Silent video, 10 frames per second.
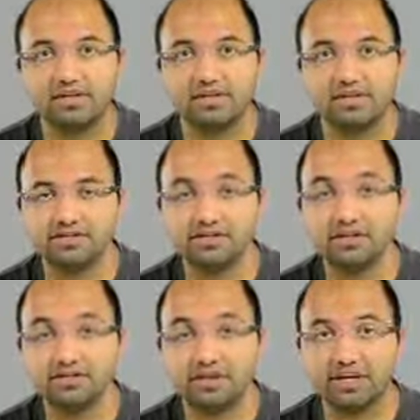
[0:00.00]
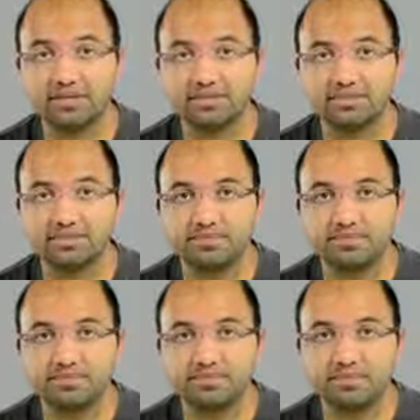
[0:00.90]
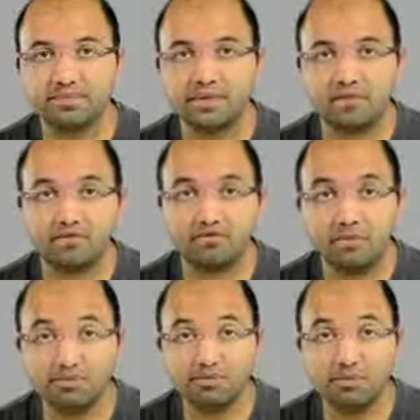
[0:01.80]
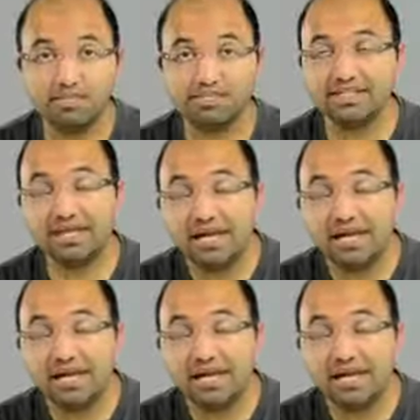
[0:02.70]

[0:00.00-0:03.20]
endurance ratings. Performance-wise,